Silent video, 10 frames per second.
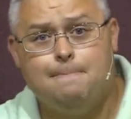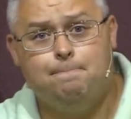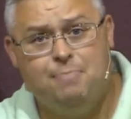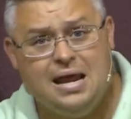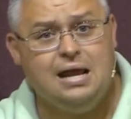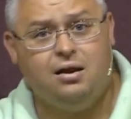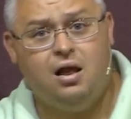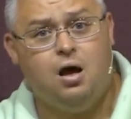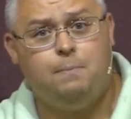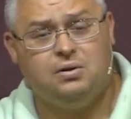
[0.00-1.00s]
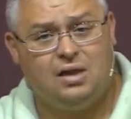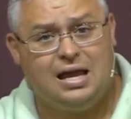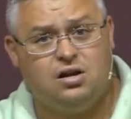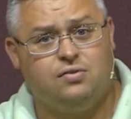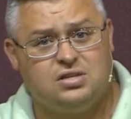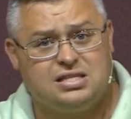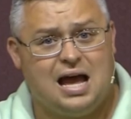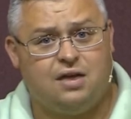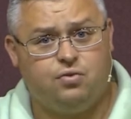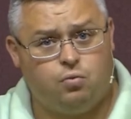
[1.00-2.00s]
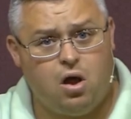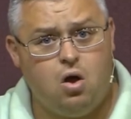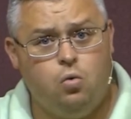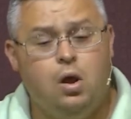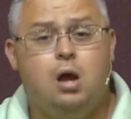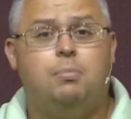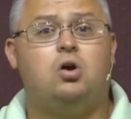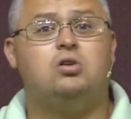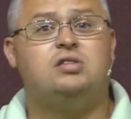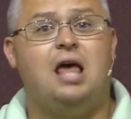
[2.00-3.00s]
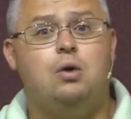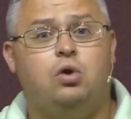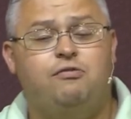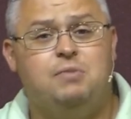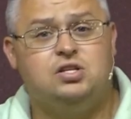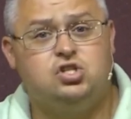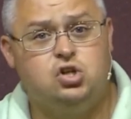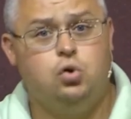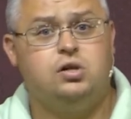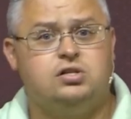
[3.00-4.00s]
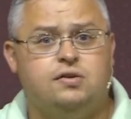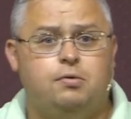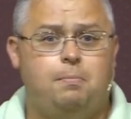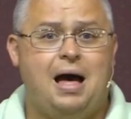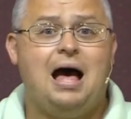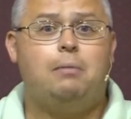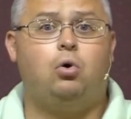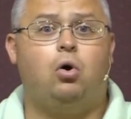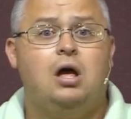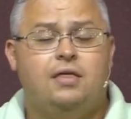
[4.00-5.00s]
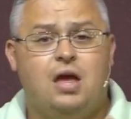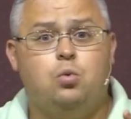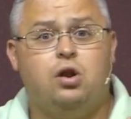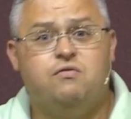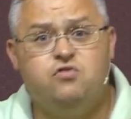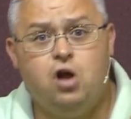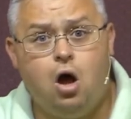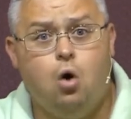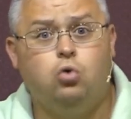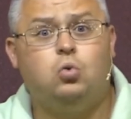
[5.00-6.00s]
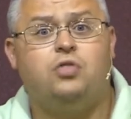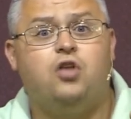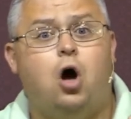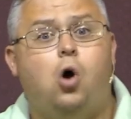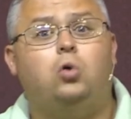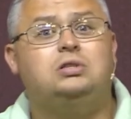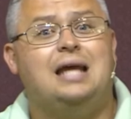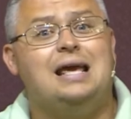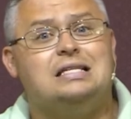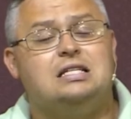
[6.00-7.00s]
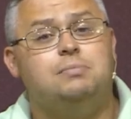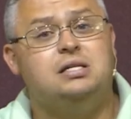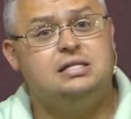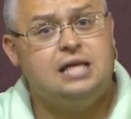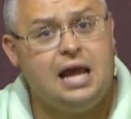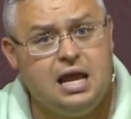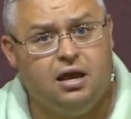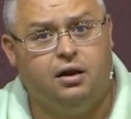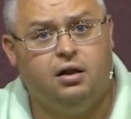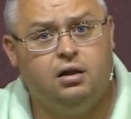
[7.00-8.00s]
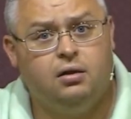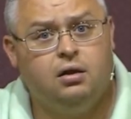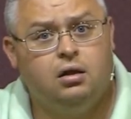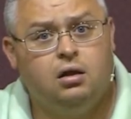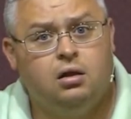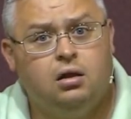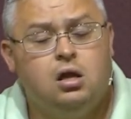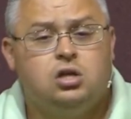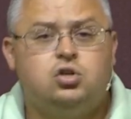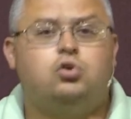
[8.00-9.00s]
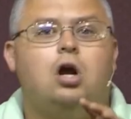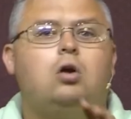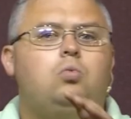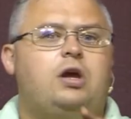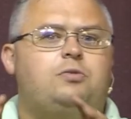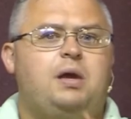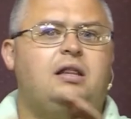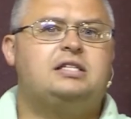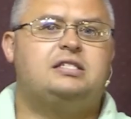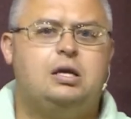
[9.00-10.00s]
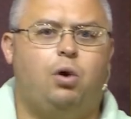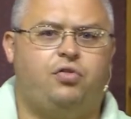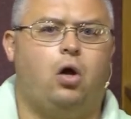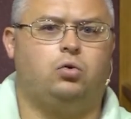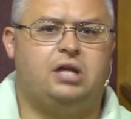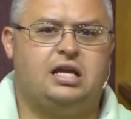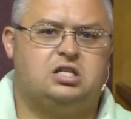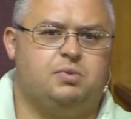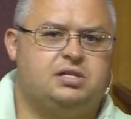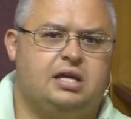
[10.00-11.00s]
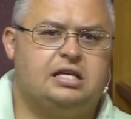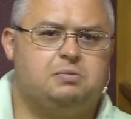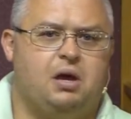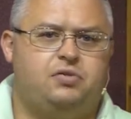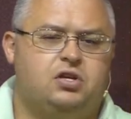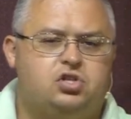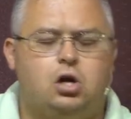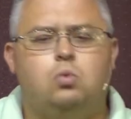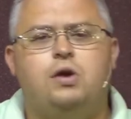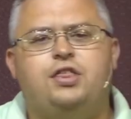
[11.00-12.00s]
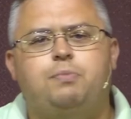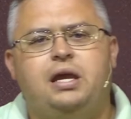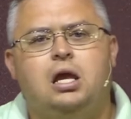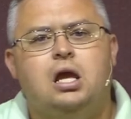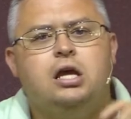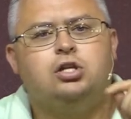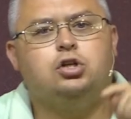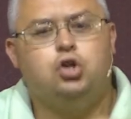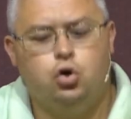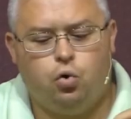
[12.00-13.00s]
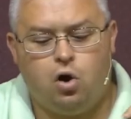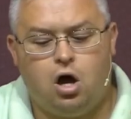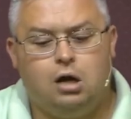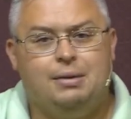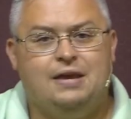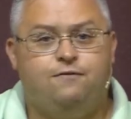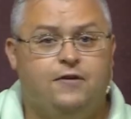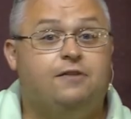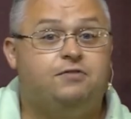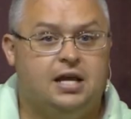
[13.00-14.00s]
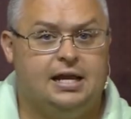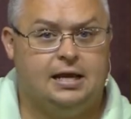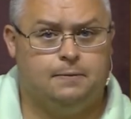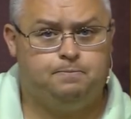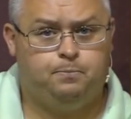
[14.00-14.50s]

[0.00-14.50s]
beaten up and laying on the side of the road because they would have been students of the Bible. They would have known what the Old Testament said. So turn with me and let's see what the Old Testament says about this. Turn with me to Deuteronomy 15.